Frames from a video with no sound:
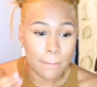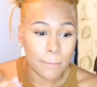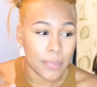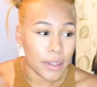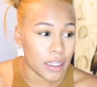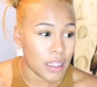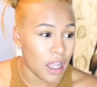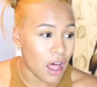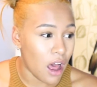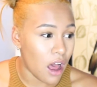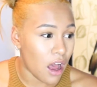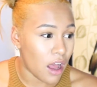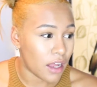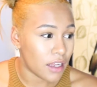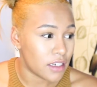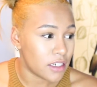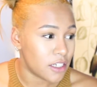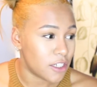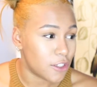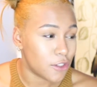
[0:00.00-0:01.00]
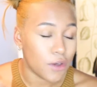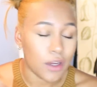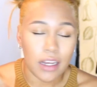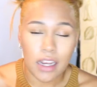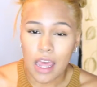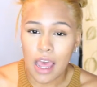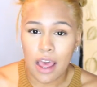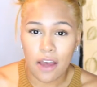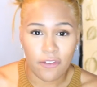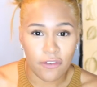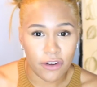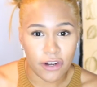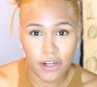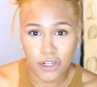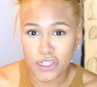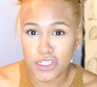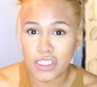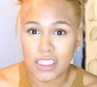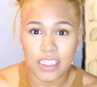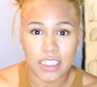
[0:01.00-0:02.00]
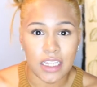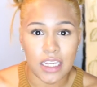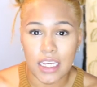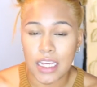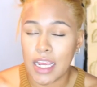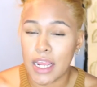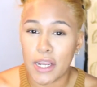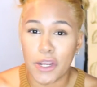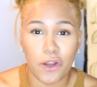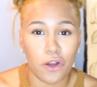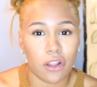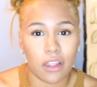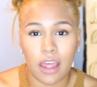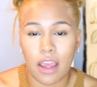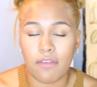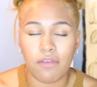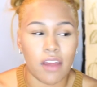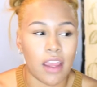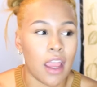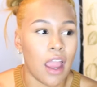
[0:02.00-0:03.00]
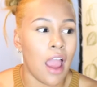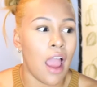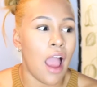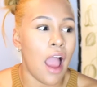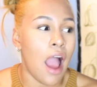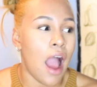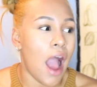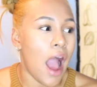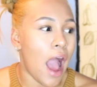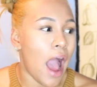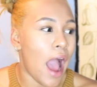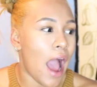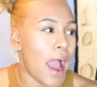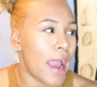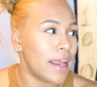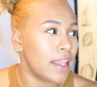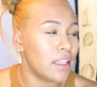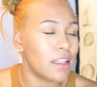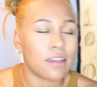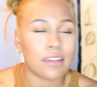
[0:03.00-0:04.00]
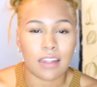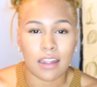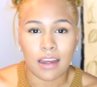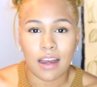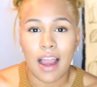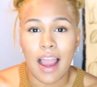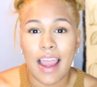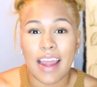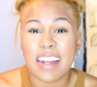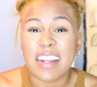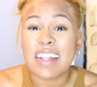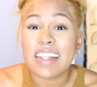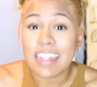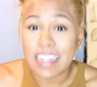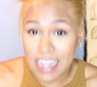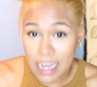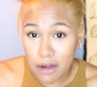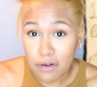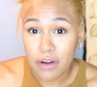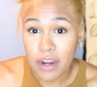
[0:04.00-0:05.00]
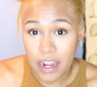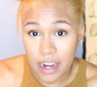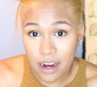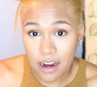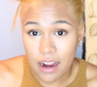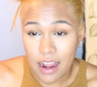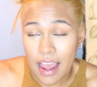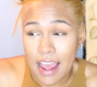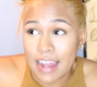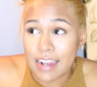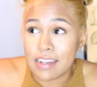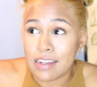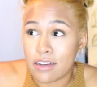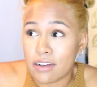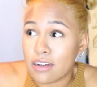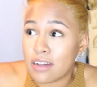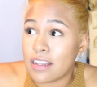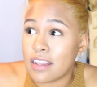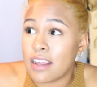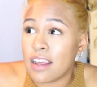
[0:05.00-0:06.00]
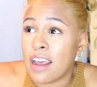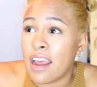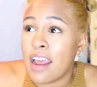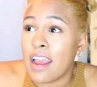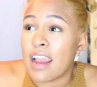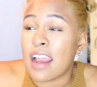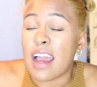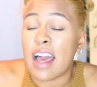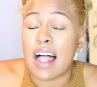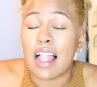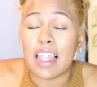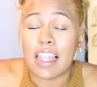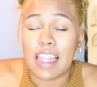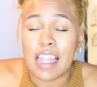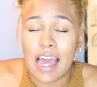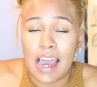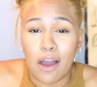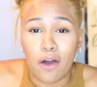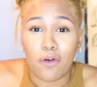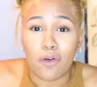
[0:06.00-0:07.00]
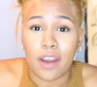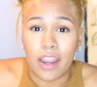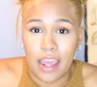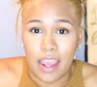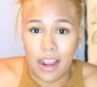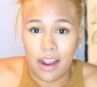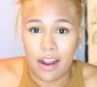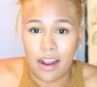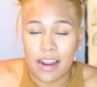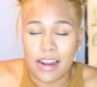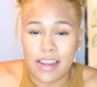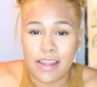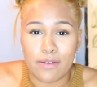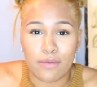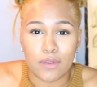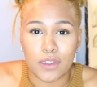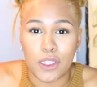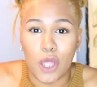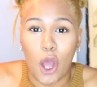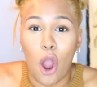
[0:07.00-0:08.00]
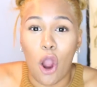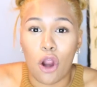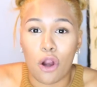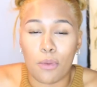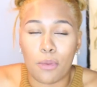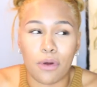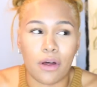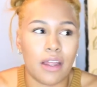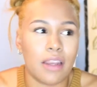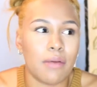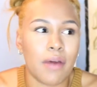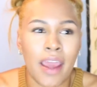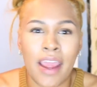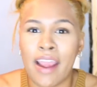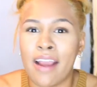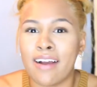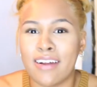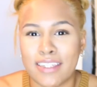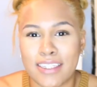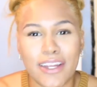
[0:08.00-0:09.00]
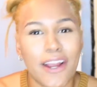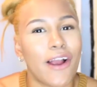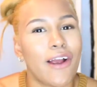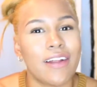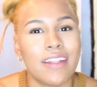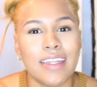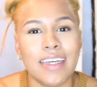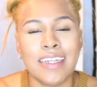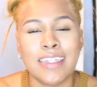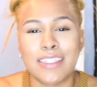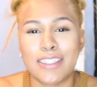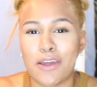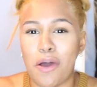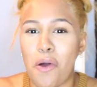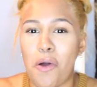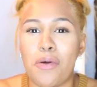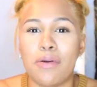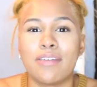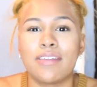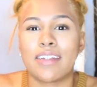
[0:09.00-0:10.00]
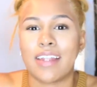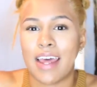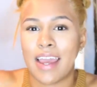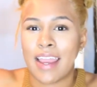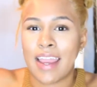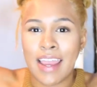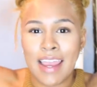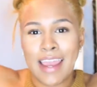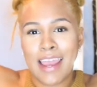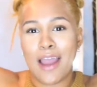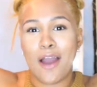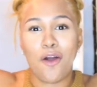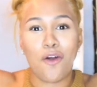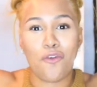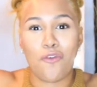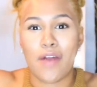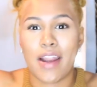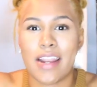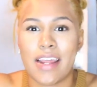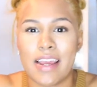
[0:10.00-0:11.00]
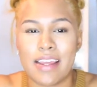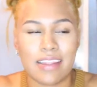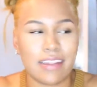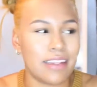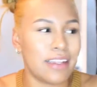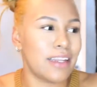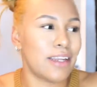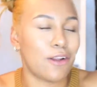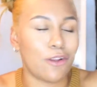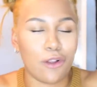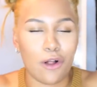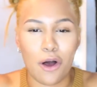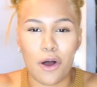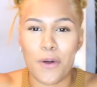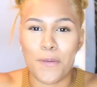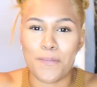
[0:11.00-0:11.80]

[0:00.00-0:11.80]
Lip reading: blonde you could ever see in your life. Like, I looked like I had clown hair. I had literally clown hair, and it was horrible. And my hair is curly, so it was like already in a little